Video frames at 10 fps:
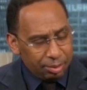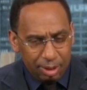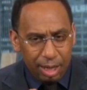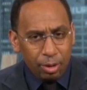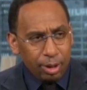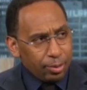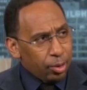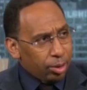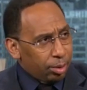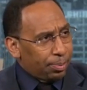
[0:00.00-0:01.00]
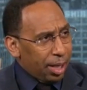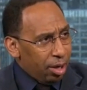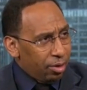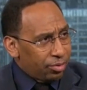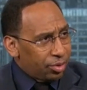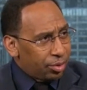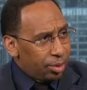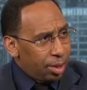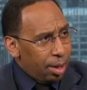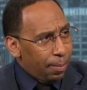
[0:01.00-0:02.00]
I know they were going to the playoffs.
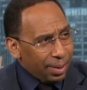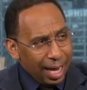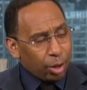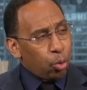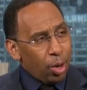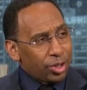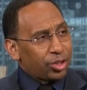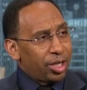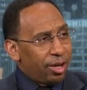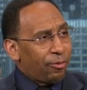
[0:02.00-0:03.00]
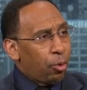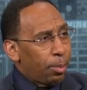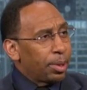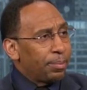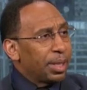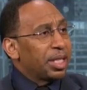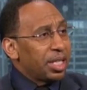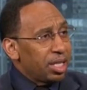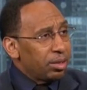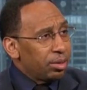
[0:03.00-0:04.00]
But I question their
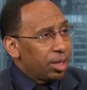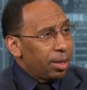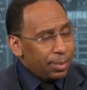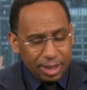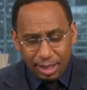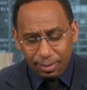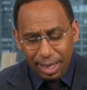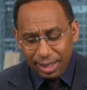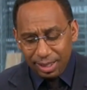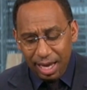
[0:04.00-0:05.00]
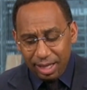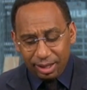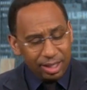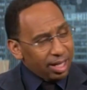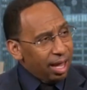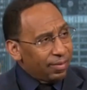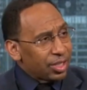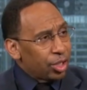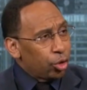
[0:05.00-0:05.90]
formidability because I'm like, is Anthony Davis and